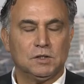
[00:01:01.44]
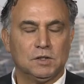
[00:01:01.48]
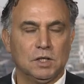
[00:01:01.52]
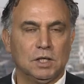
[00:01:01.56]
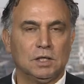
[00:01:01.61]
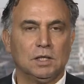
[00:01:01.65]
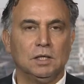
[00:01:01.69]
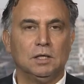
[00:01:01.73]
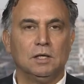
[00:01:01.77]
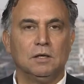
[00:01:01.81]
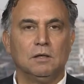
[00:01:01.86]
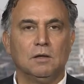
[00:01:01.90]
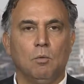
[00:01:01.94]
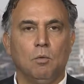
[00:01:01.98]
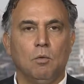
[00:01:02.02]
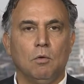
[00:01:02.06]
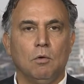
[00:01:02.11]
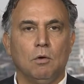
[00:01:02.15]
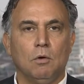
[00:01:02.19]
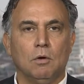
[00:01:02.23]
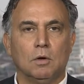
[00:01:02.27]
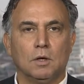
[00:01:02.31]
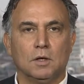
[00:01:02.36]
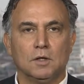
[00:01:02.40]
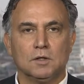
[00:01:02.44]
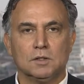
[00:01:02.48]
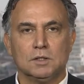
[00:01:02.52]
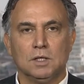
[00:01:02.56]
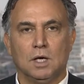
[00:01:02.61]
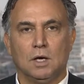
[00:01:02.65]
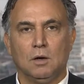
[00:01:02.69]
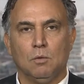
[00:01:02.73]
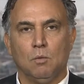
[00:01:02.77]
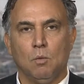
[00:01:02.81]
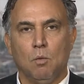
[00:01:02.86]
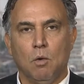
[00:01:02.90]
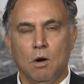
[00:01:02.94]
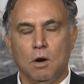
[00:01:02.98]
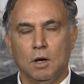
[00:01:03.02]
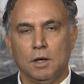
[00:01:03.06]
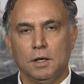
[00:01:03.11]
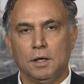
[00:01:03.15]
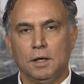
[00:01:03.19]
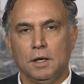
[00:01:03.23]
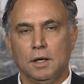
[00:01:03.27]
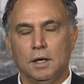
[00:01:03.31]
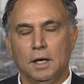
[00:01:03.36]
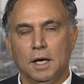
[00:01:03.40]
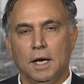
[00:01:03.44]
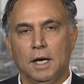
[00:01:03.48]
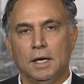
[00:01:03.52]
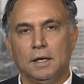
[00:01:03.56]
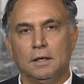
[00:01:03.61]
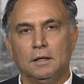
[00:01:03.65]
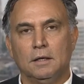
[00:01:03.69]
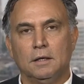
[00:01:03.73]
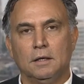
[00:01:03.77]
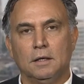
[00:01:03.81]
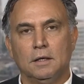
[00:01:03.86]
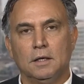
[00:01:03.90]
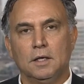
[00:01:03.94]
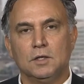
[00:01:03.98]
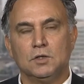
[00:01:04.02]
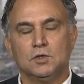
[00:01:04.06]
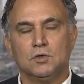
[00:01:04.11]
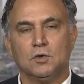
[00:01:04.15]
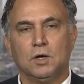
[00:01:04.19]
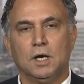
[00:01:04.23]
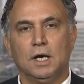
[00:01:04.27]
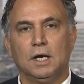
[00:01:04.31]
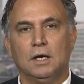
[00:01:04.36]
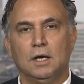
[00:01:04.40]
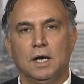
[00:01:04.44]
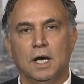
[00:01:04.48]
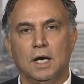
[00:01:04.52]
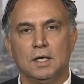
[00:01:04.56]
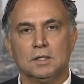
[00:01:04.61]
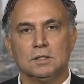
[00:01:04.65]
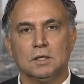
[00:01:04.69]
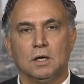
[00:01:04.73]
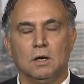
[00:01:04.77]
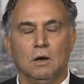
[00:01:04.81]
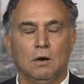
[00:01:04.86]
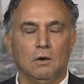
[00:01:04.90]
but certainly the war is not won, and Israel, as